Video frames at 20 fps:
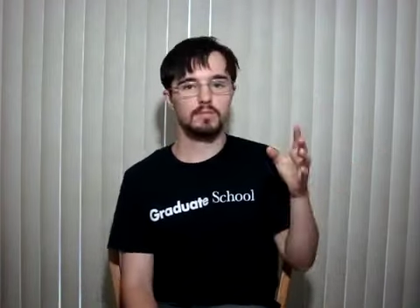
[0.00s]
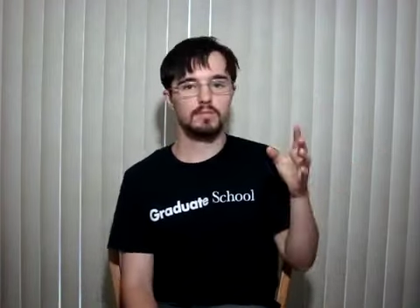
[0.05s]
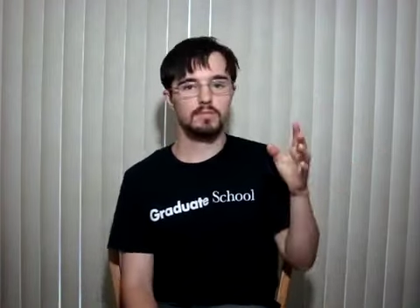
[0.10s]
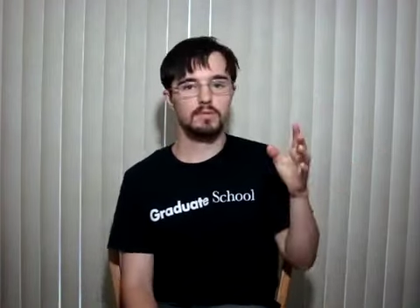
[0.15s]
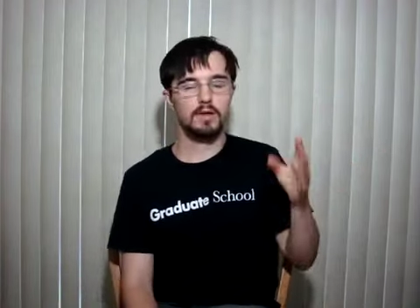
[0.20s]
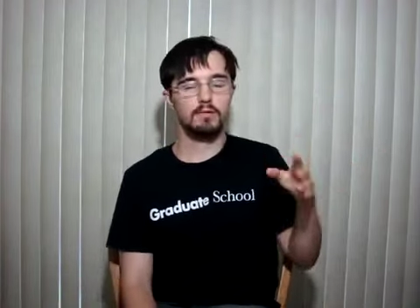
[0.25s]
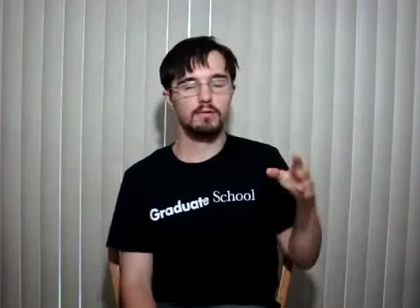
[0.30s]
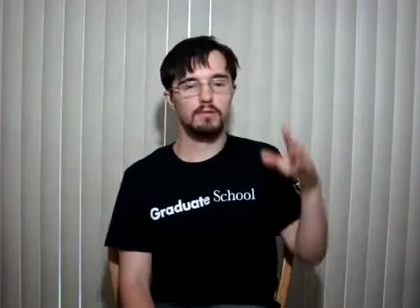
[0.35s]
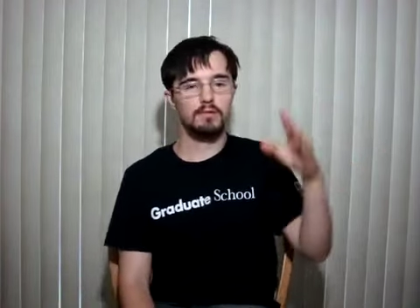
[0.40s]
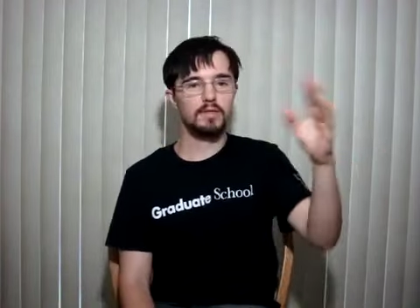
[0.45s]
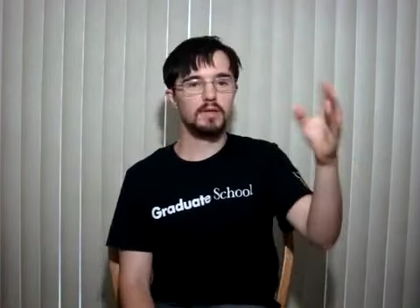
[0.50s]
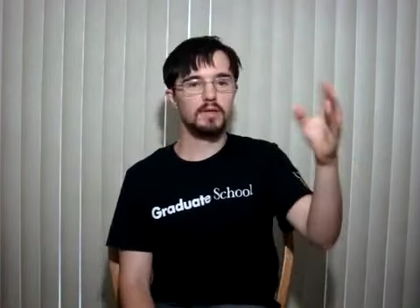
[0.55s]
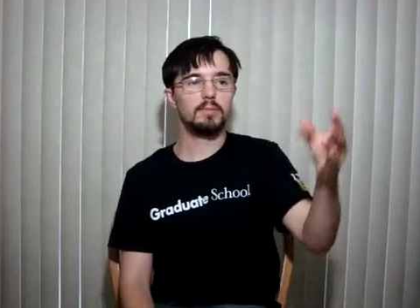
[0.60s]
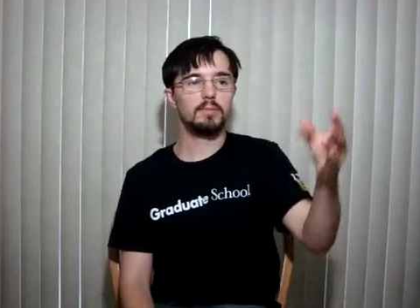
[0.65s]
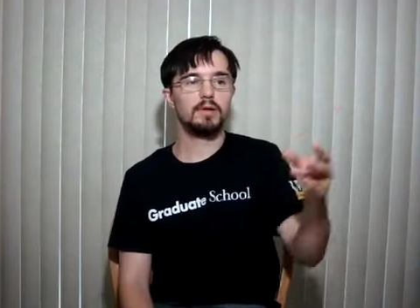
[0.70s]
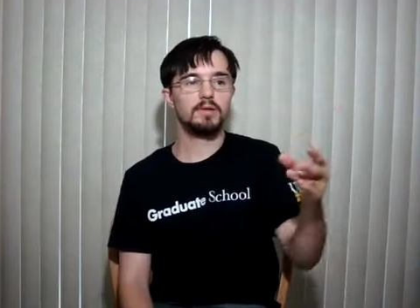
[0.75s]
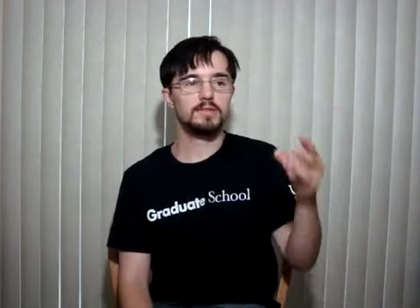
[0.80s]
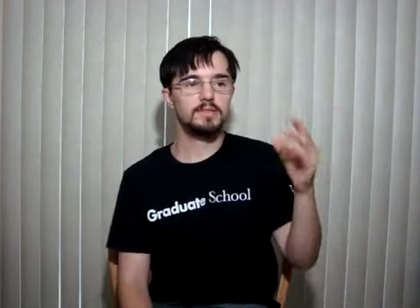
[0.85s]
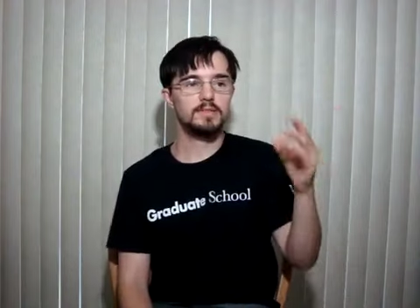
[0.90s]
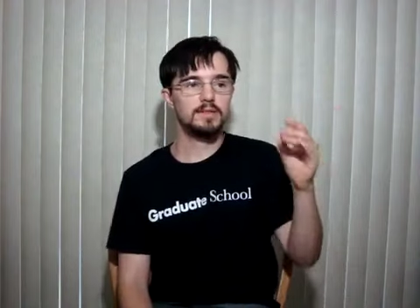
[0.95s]
Now we think
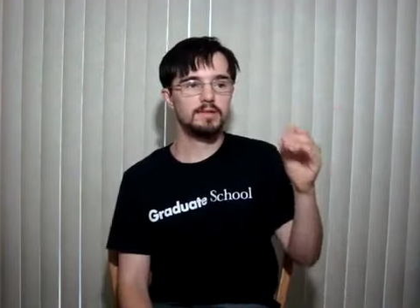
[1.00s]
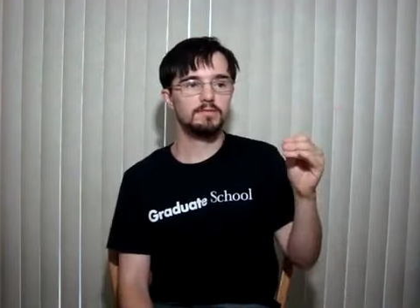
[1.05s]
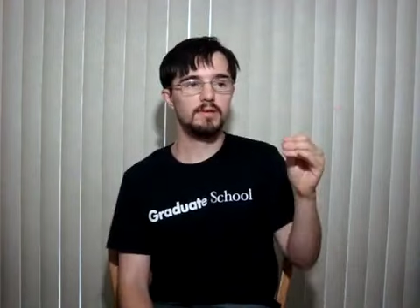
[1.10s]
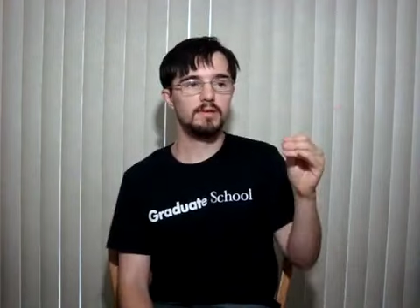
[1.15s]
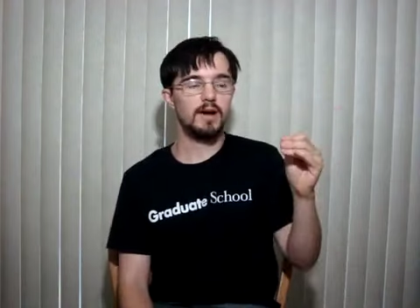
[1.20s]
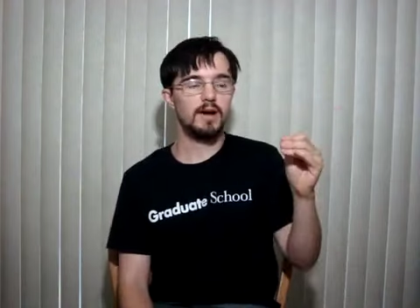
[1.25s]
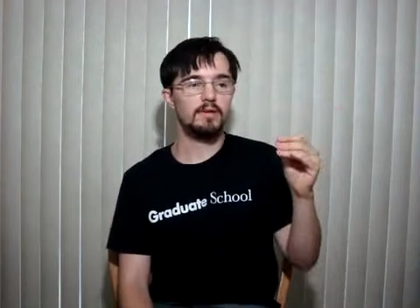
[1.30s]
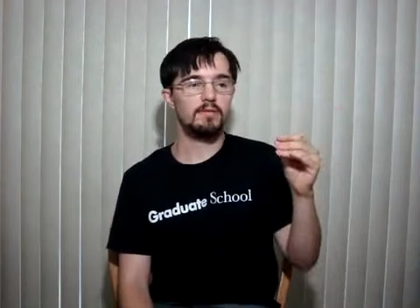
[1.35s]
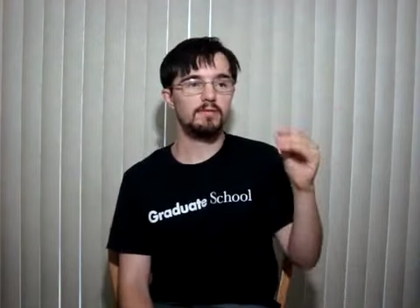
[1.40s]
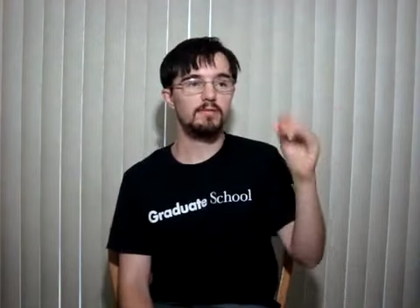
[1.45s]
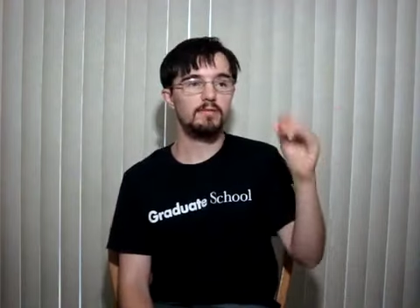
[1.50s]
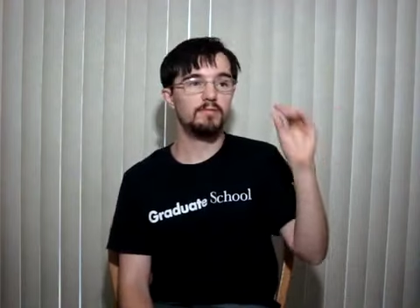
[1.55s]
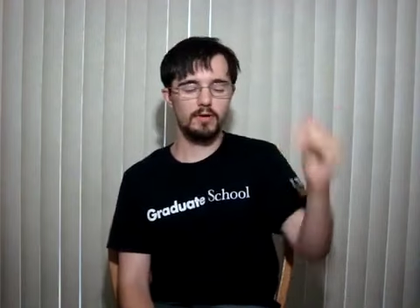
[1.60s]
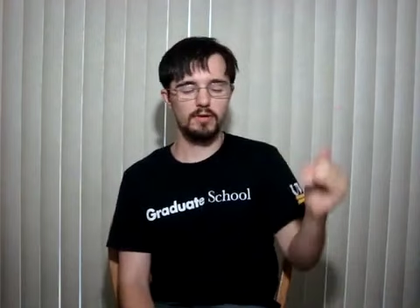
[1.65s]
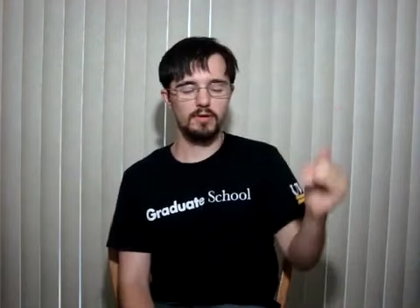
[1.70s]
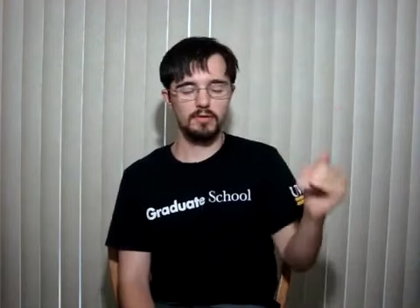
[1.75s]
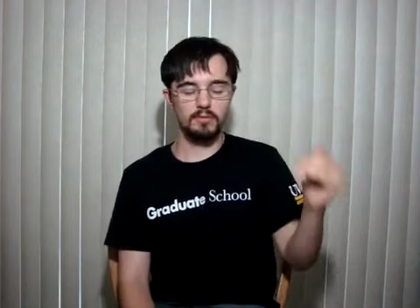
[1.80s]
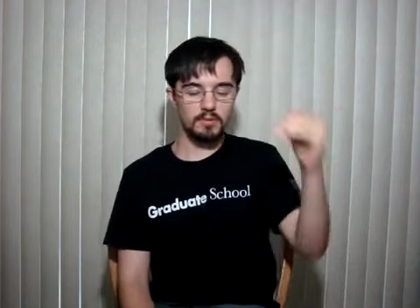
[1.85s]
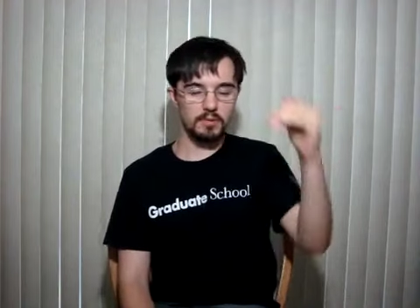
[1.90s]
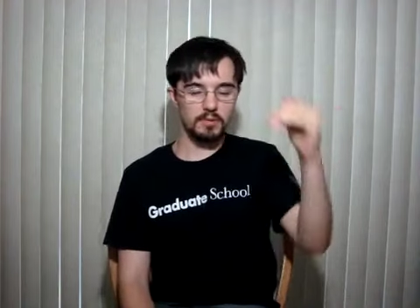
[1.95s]
about C5,
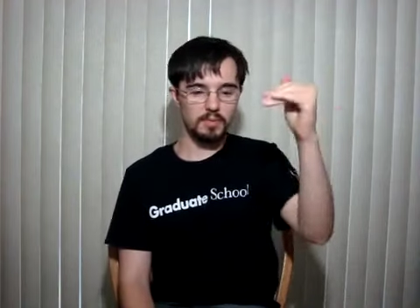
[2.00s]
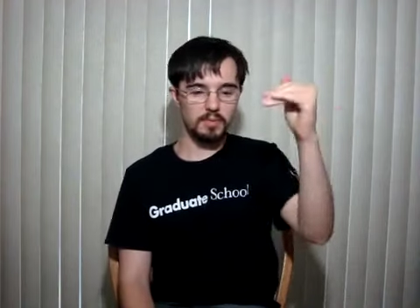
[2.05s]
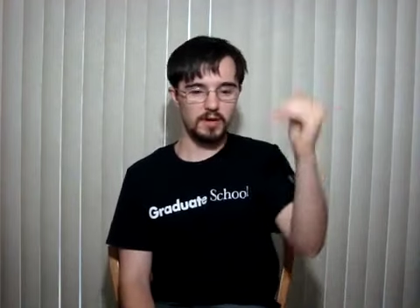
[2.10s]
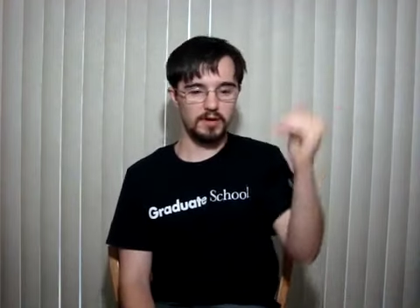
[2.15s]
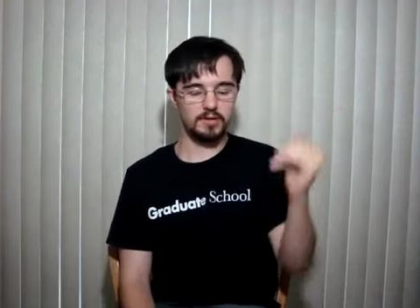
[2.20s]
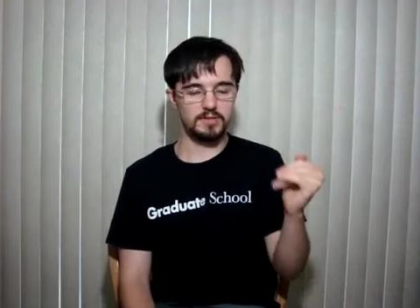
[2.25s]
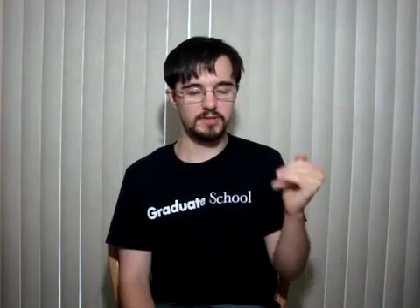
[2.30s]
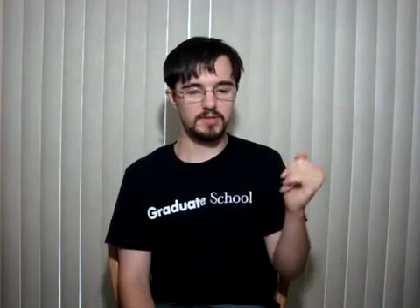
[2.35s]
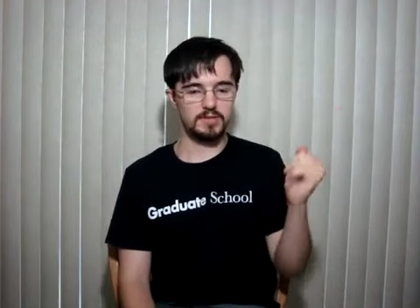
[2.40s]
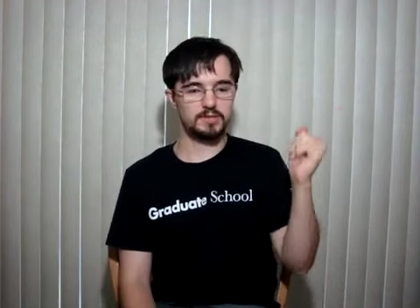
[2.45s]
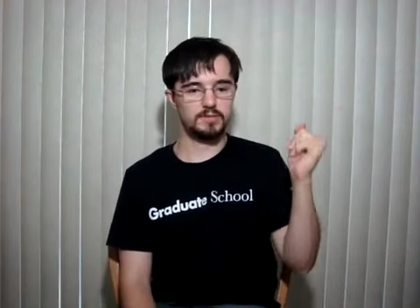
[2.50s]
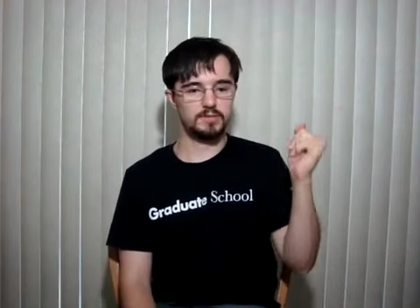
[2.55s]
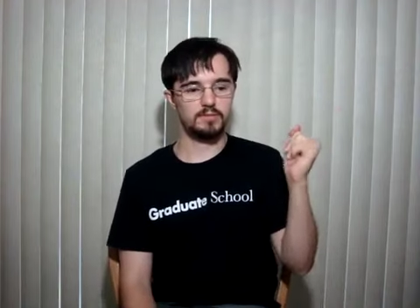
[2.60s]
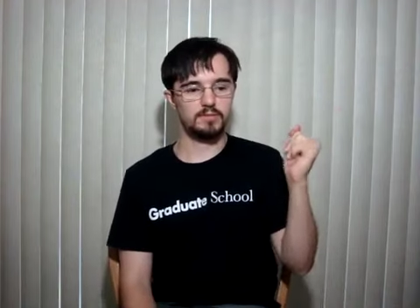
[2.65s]
volume comparisons